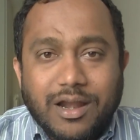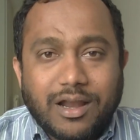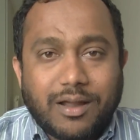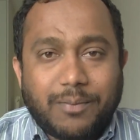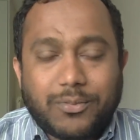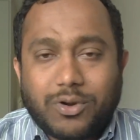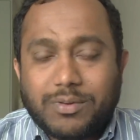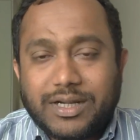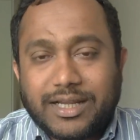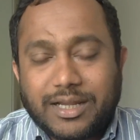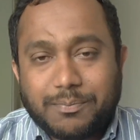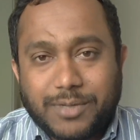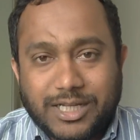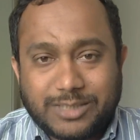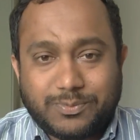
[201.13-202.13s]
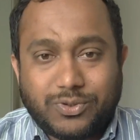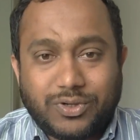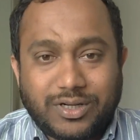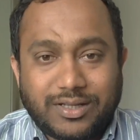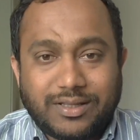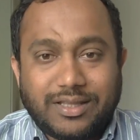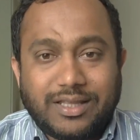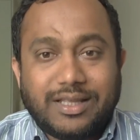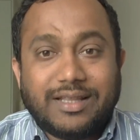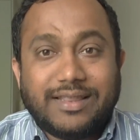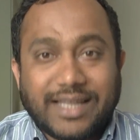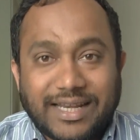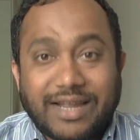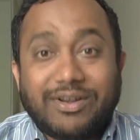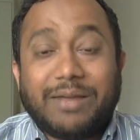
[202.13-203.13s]
I'll probably take passport.
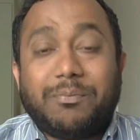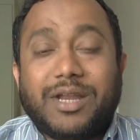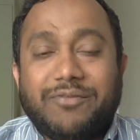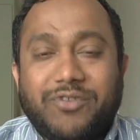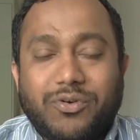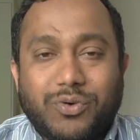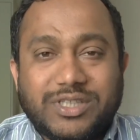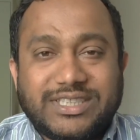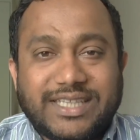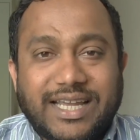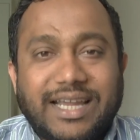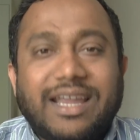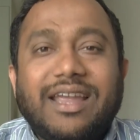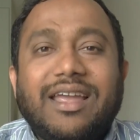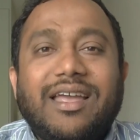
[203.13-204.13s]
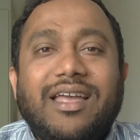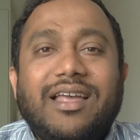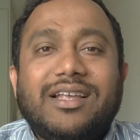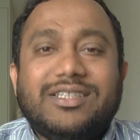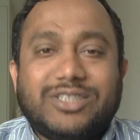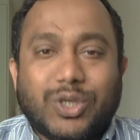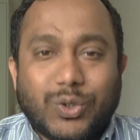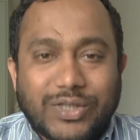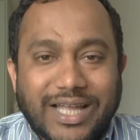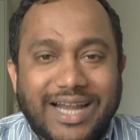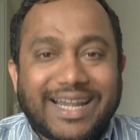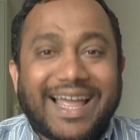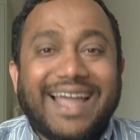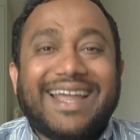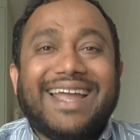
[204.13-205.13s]
Then I will apply for OCI so
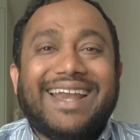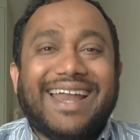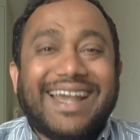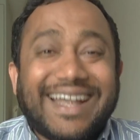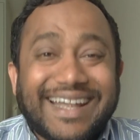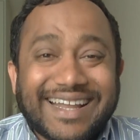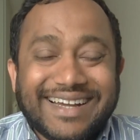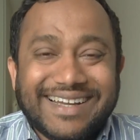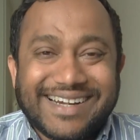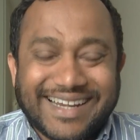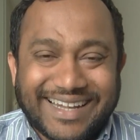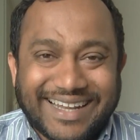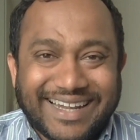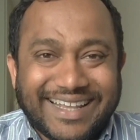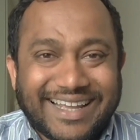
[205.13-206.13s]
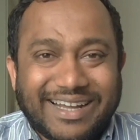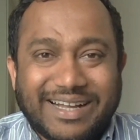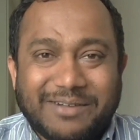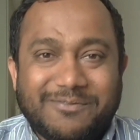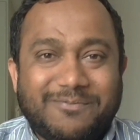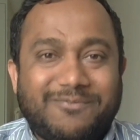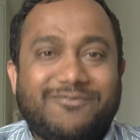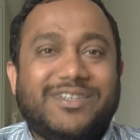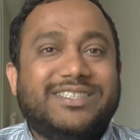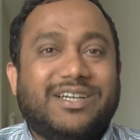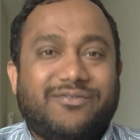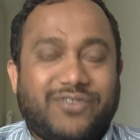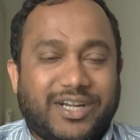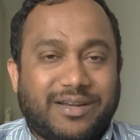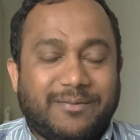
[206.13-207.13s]
that I can enter India
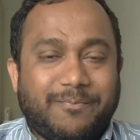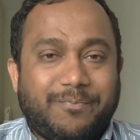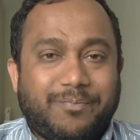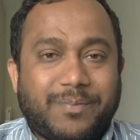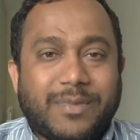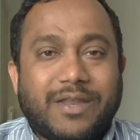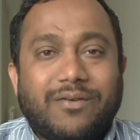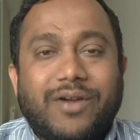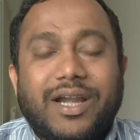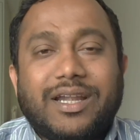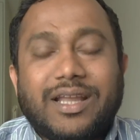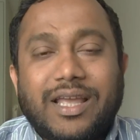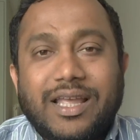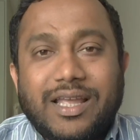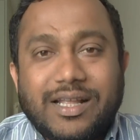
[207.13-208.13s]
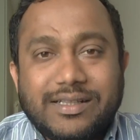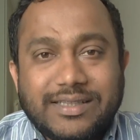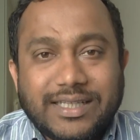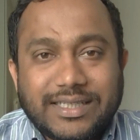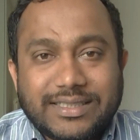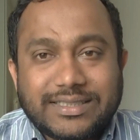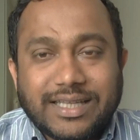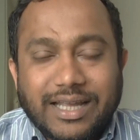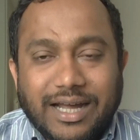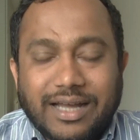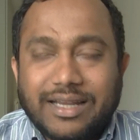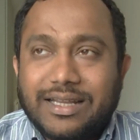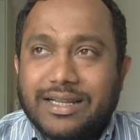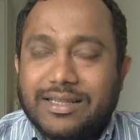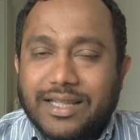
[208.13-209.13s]
visa free. Right. These
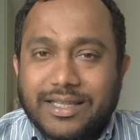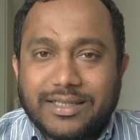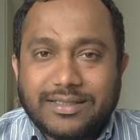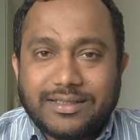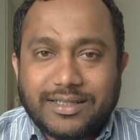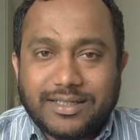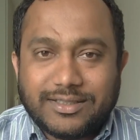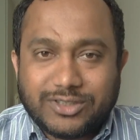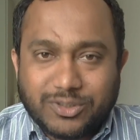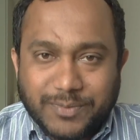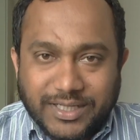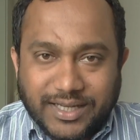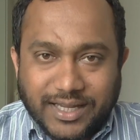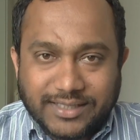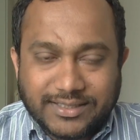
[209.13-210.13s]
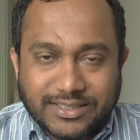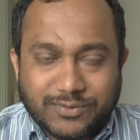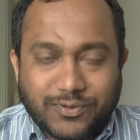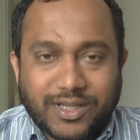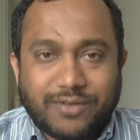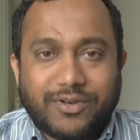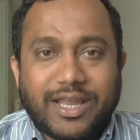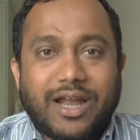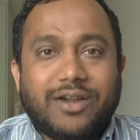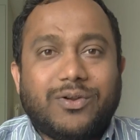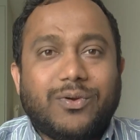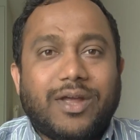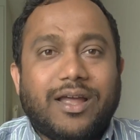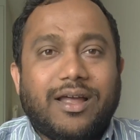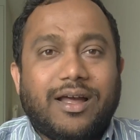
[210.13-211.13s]
earlier there used to be cases where we
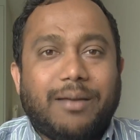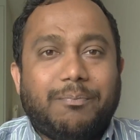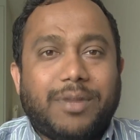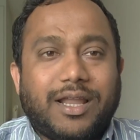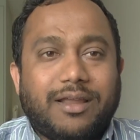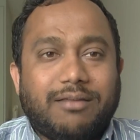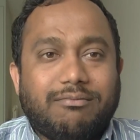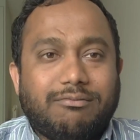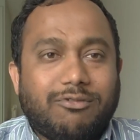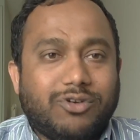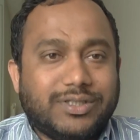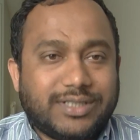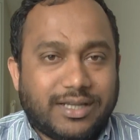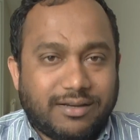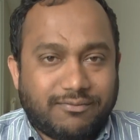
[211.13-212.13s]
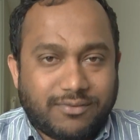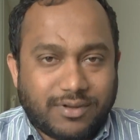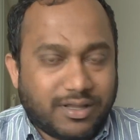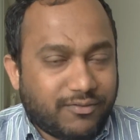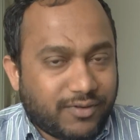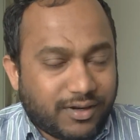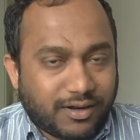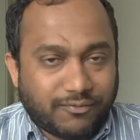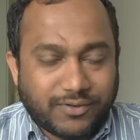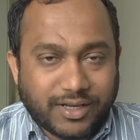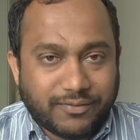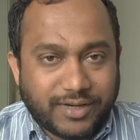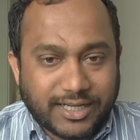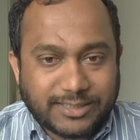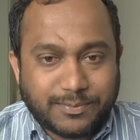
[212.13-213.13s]
had to apply OCI for
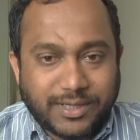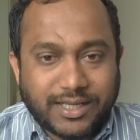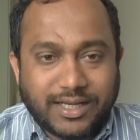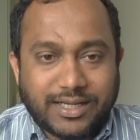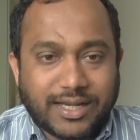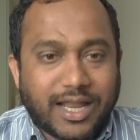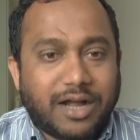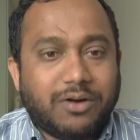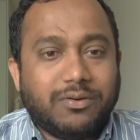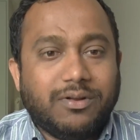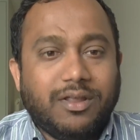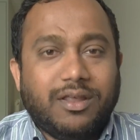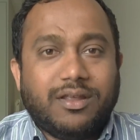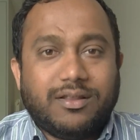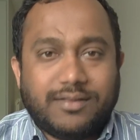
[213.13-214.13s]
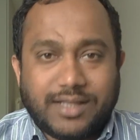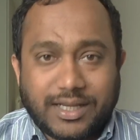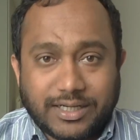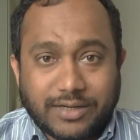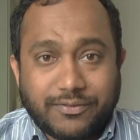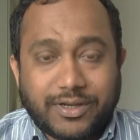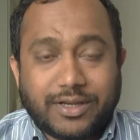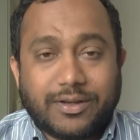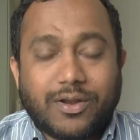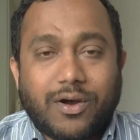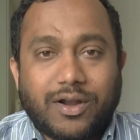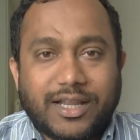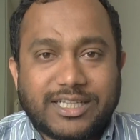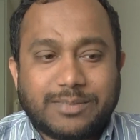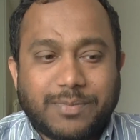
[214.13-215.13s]
after every expiry. Now they're giving
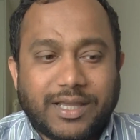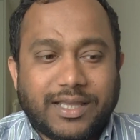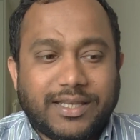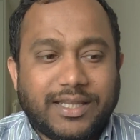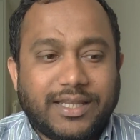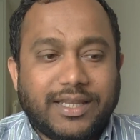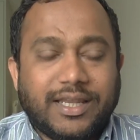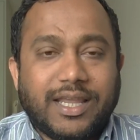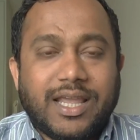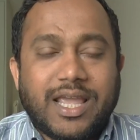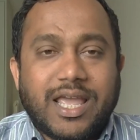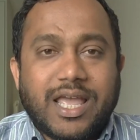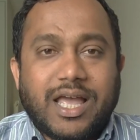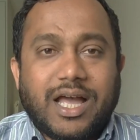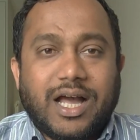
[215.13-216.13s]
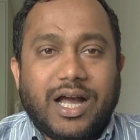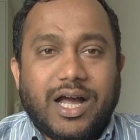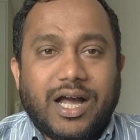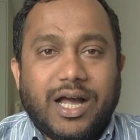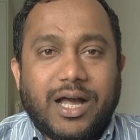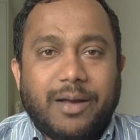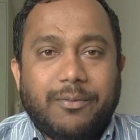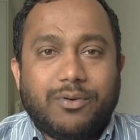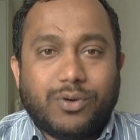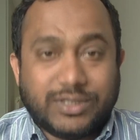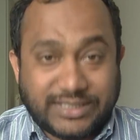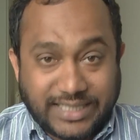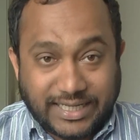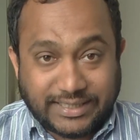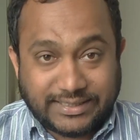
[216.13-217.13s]
non-expiry
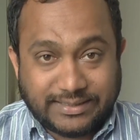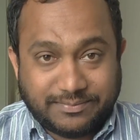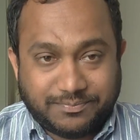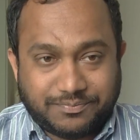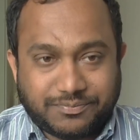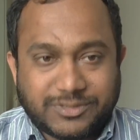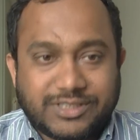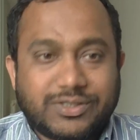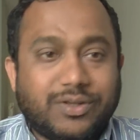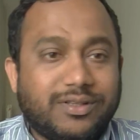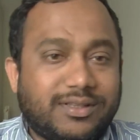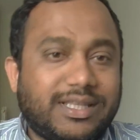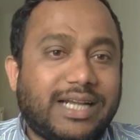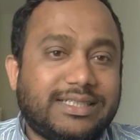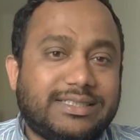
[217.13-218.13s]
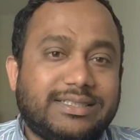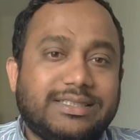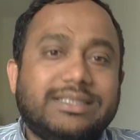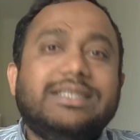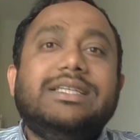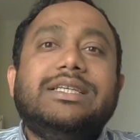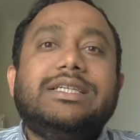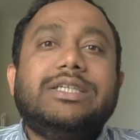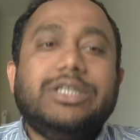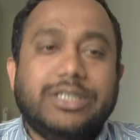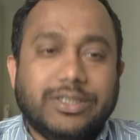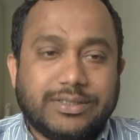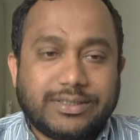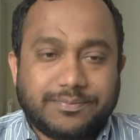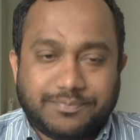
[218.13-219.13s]
OCIs. So that's
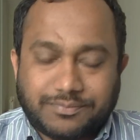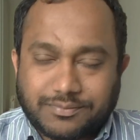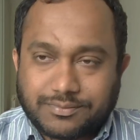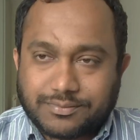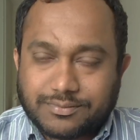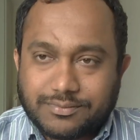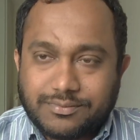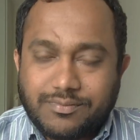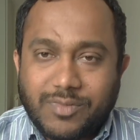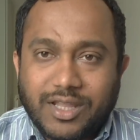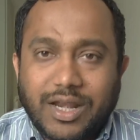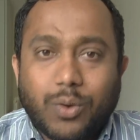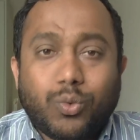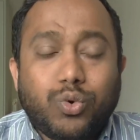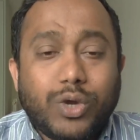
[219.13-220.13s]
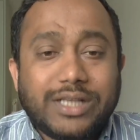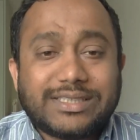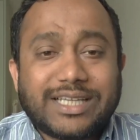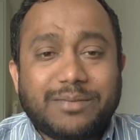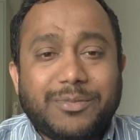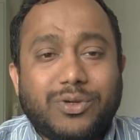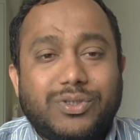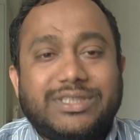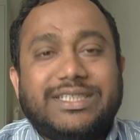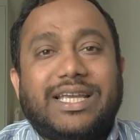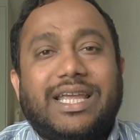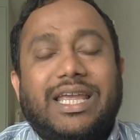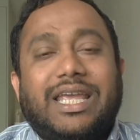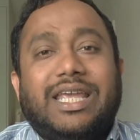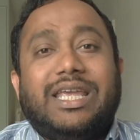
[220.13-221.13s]
good news. Now, who else can be
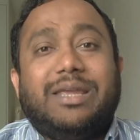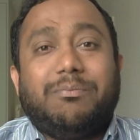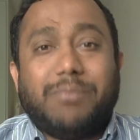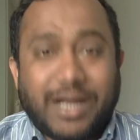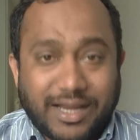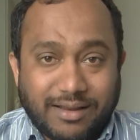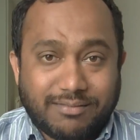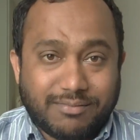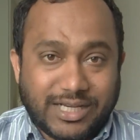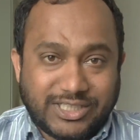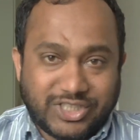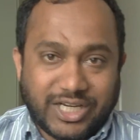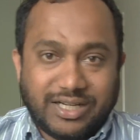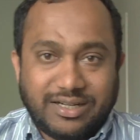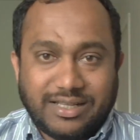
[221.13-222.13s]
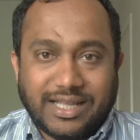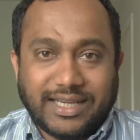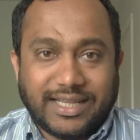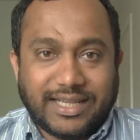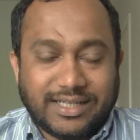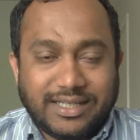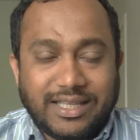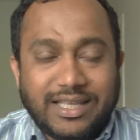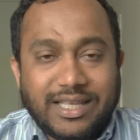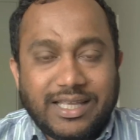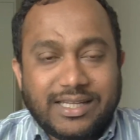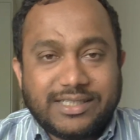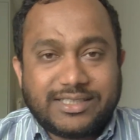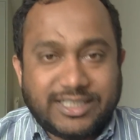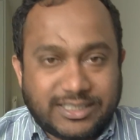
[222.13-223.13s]
OCI? My child Anika,
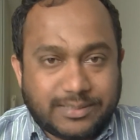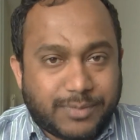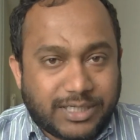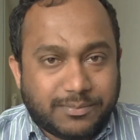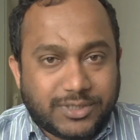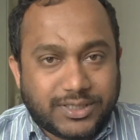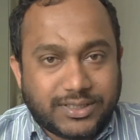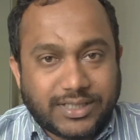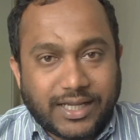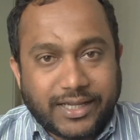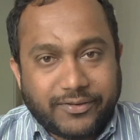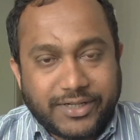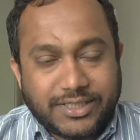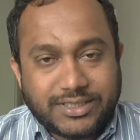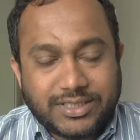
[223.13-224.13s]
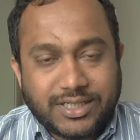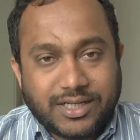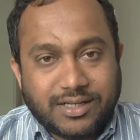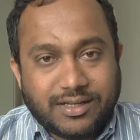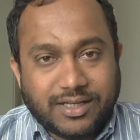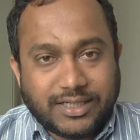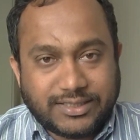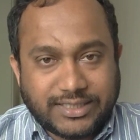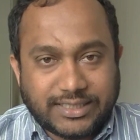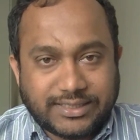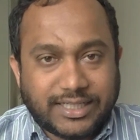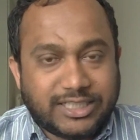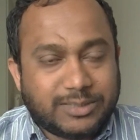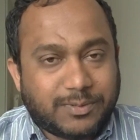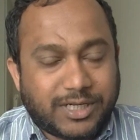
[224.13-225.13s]
she's by birth Irish. She
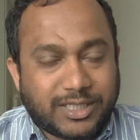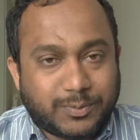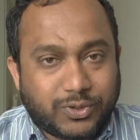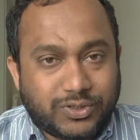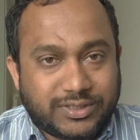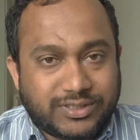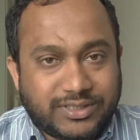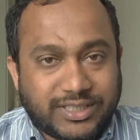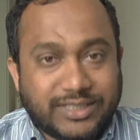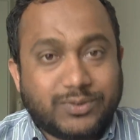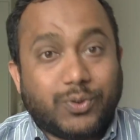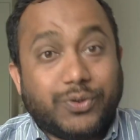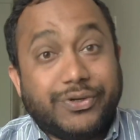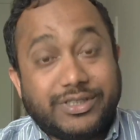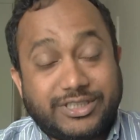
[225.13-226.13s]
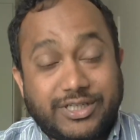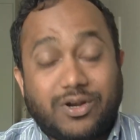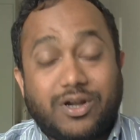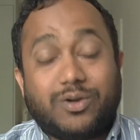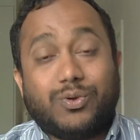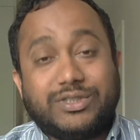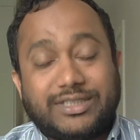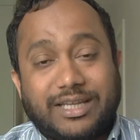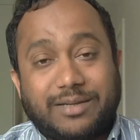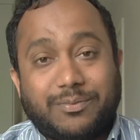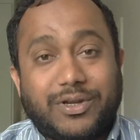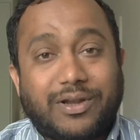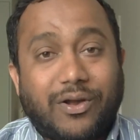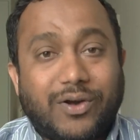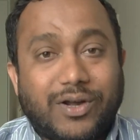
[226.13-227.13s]
has Irish passport. She got
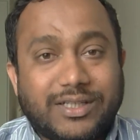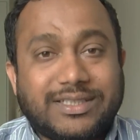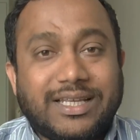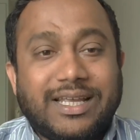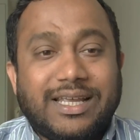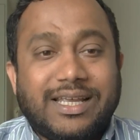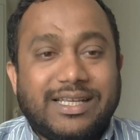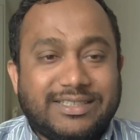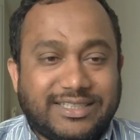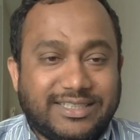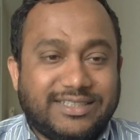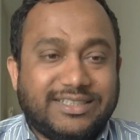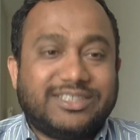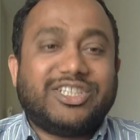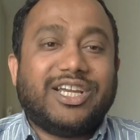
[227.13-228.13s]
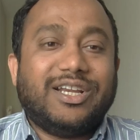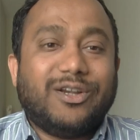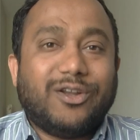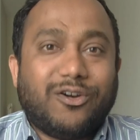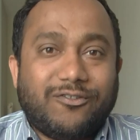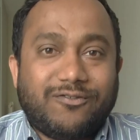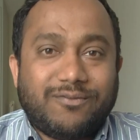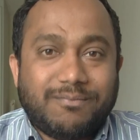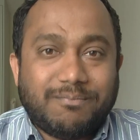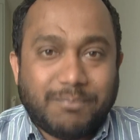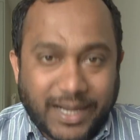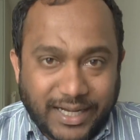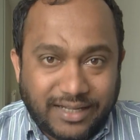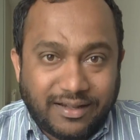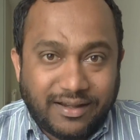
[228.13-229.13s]
OCI because she is a child of
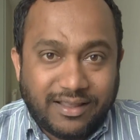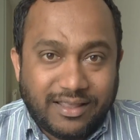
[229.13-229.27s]
mine.